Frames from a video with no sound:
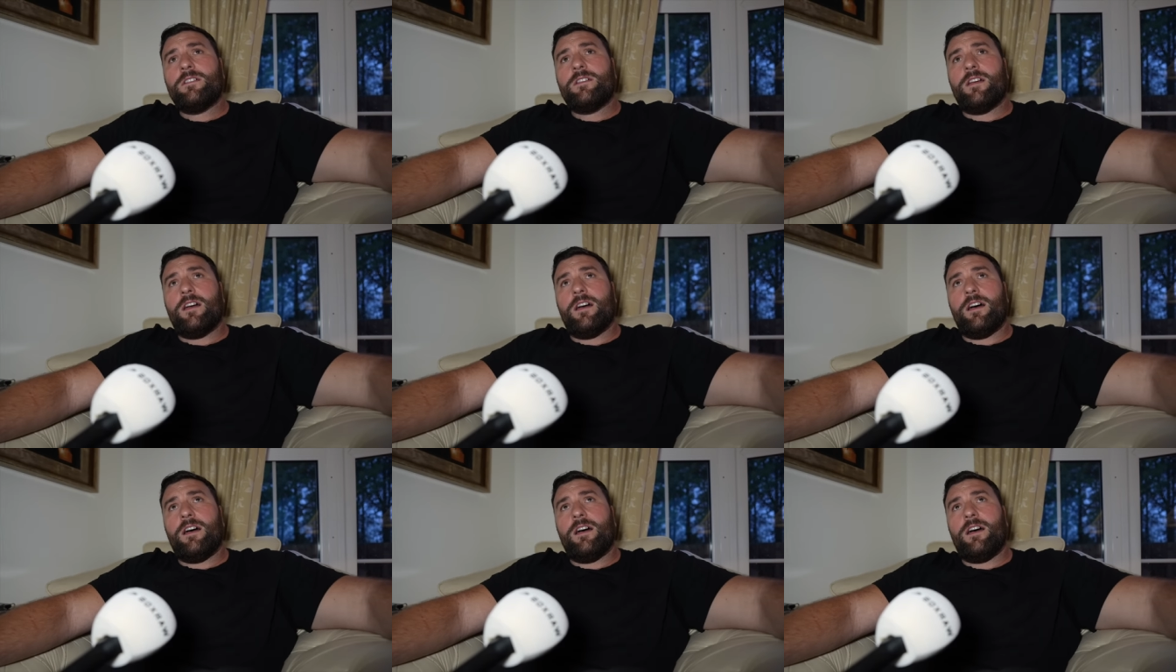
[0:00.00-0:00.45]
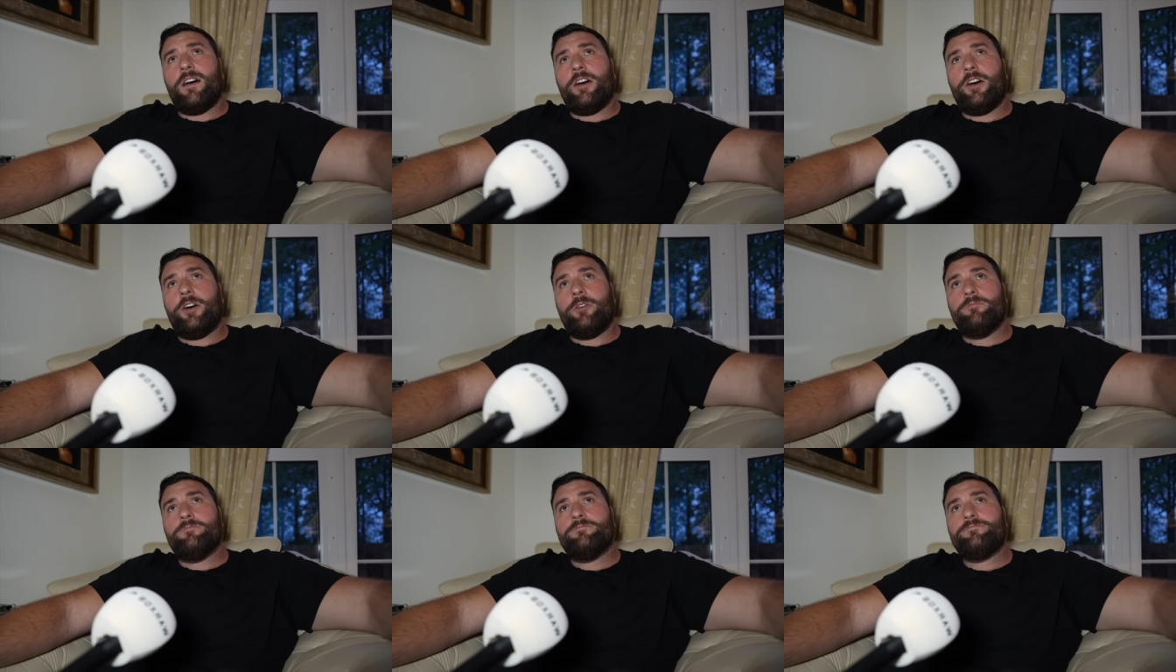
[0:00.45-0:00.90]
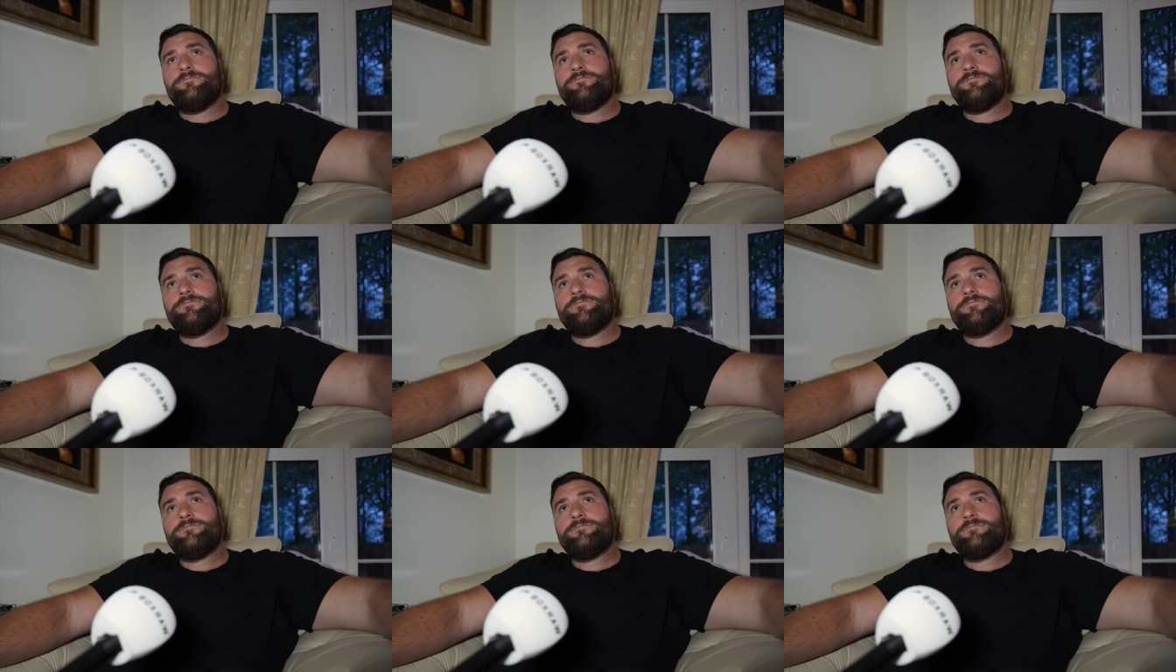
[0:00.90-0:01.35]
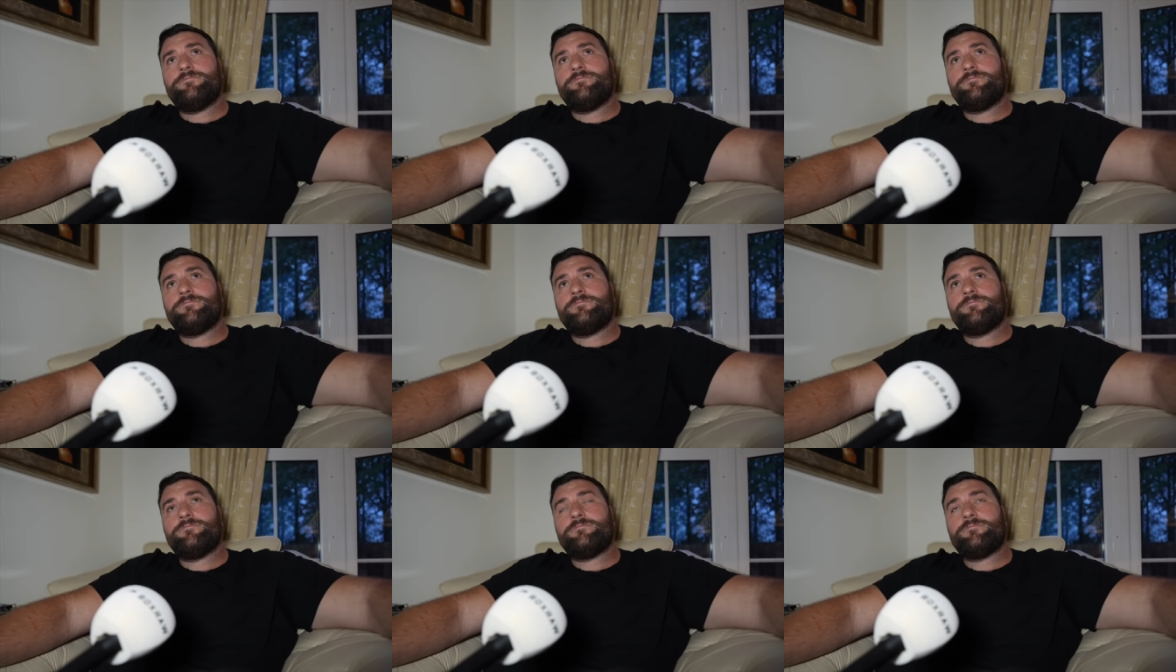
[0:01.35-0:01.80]
Um,
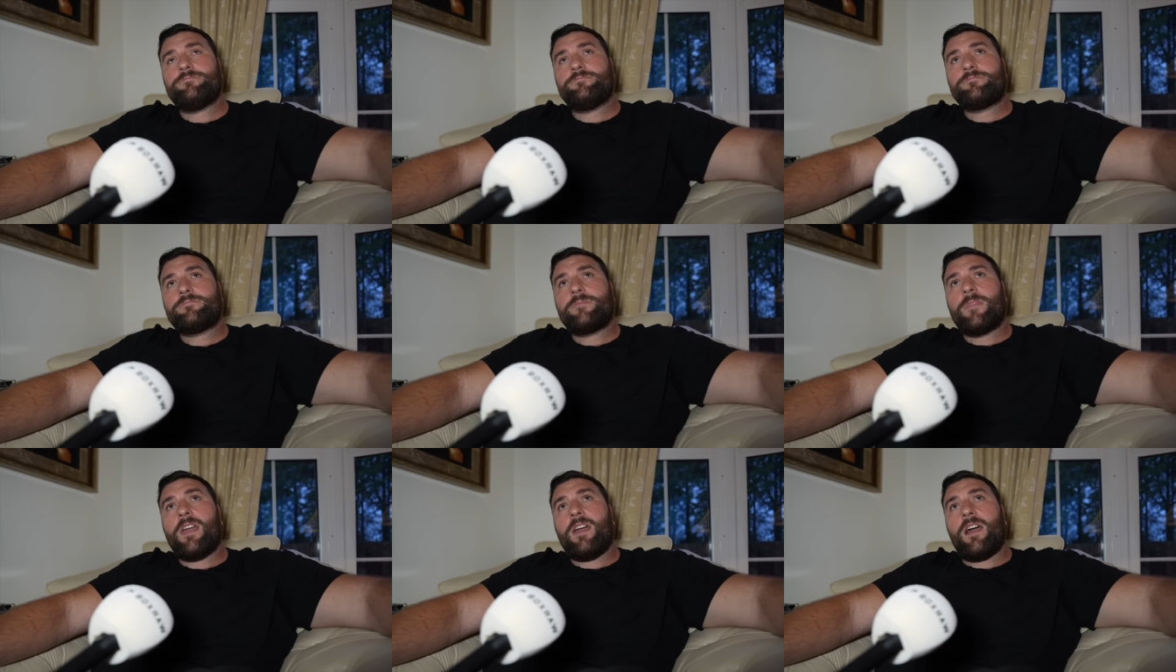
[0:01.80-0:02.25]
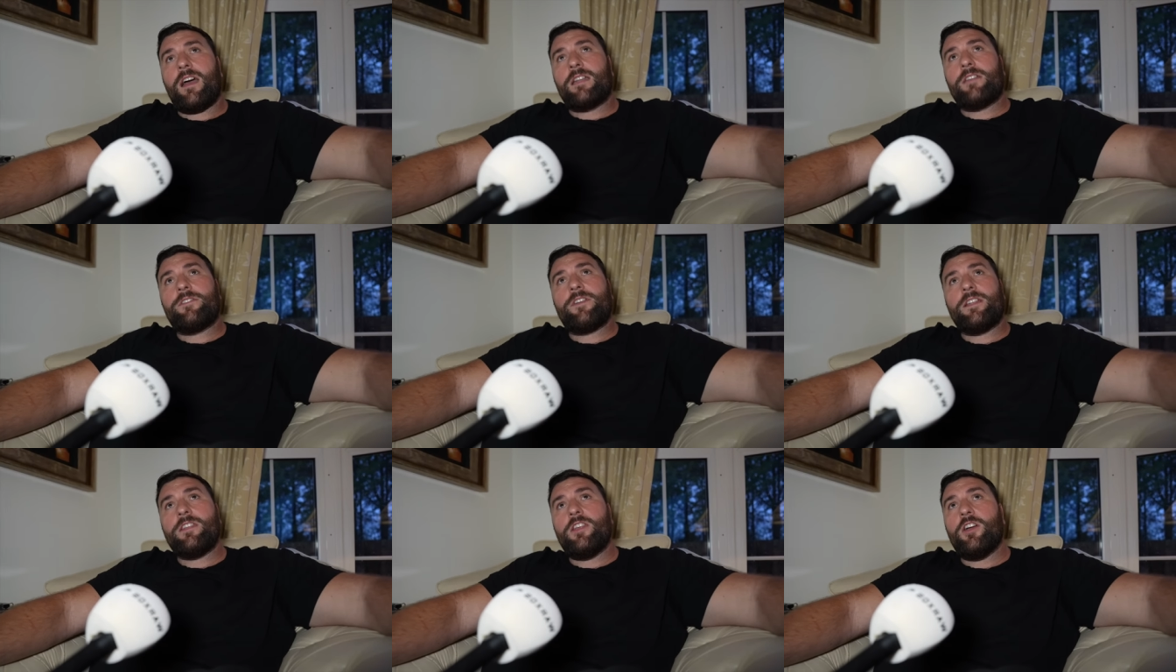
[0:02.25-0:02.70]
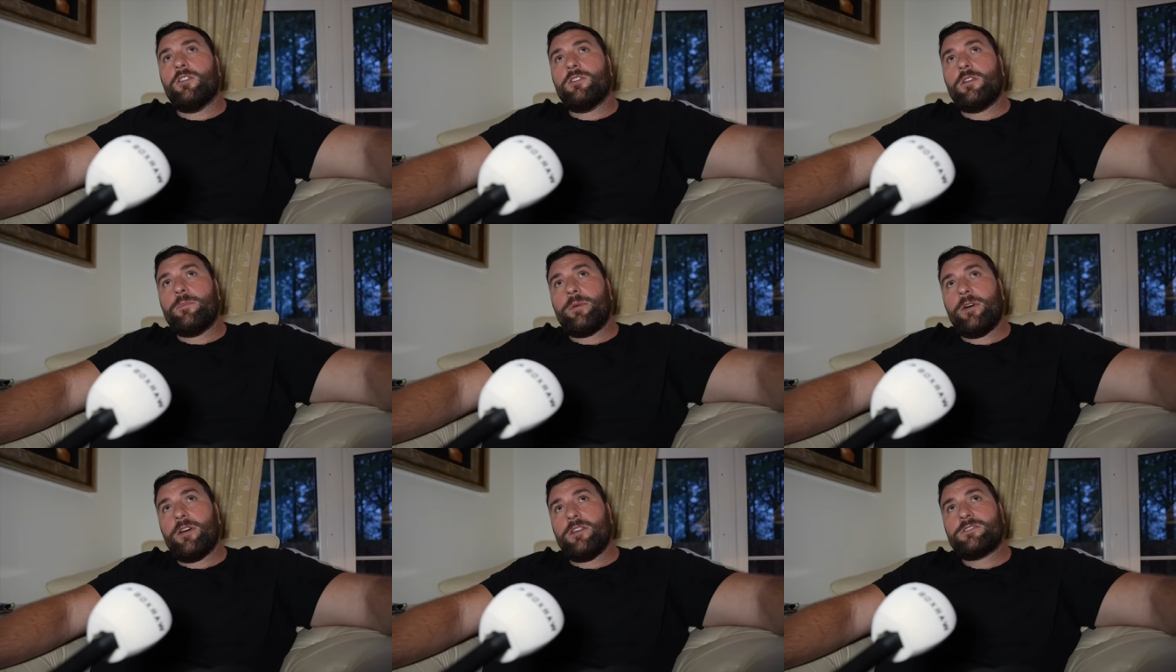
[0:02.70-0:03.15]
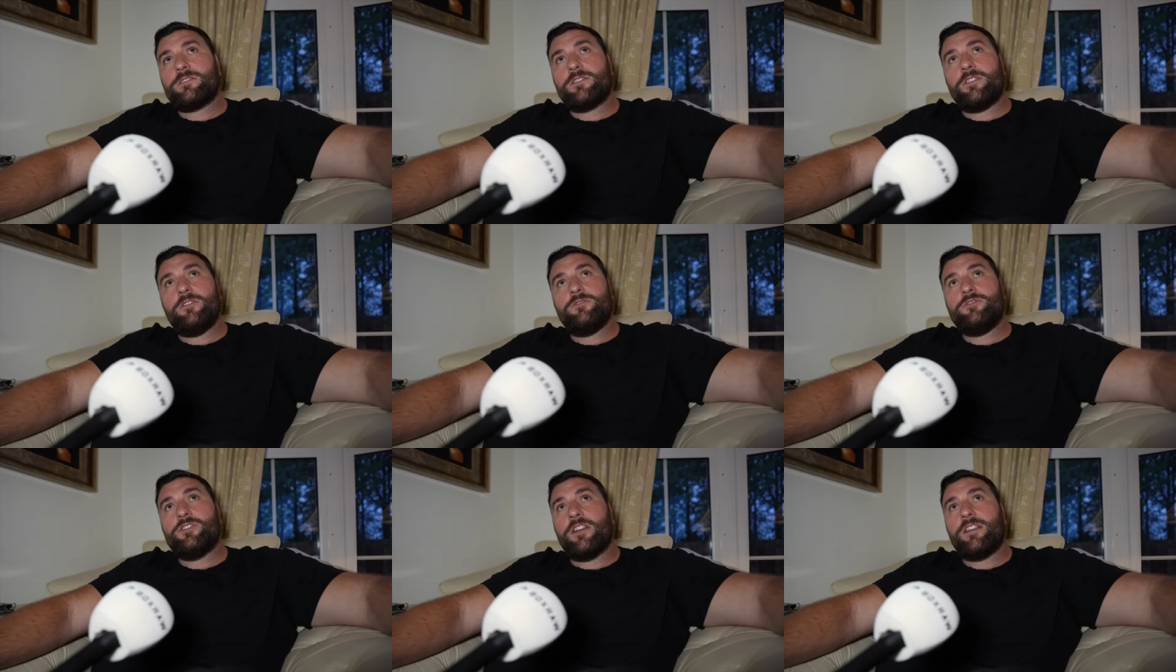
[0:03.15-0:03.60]
and I think the only person
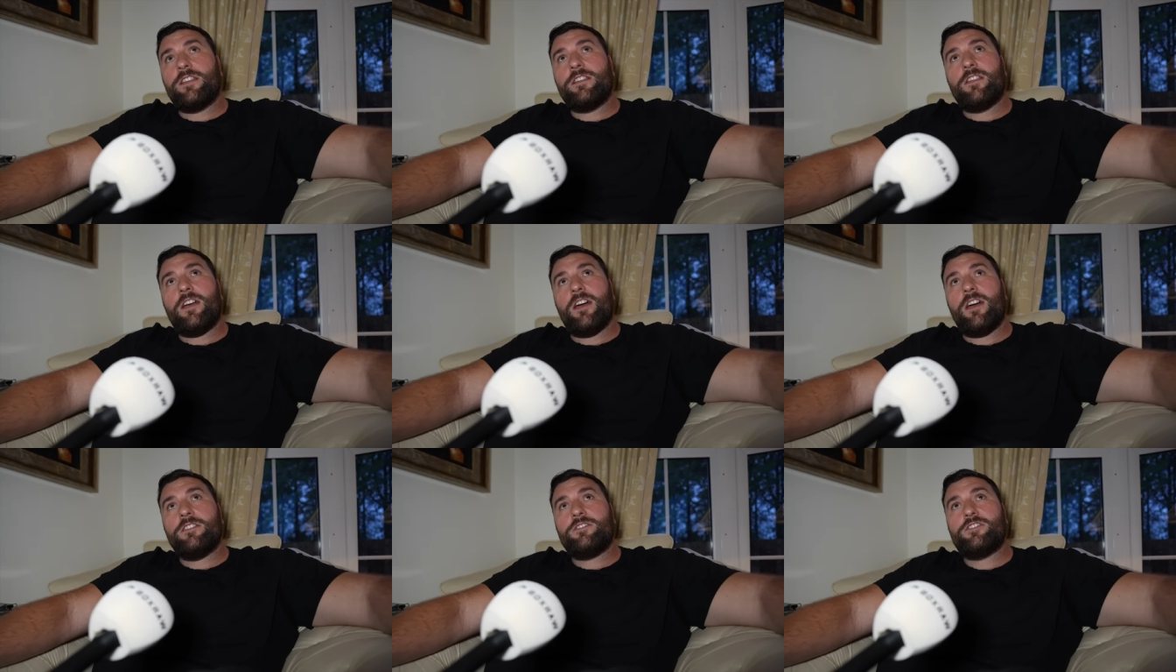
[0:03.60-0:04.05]
who John, uh,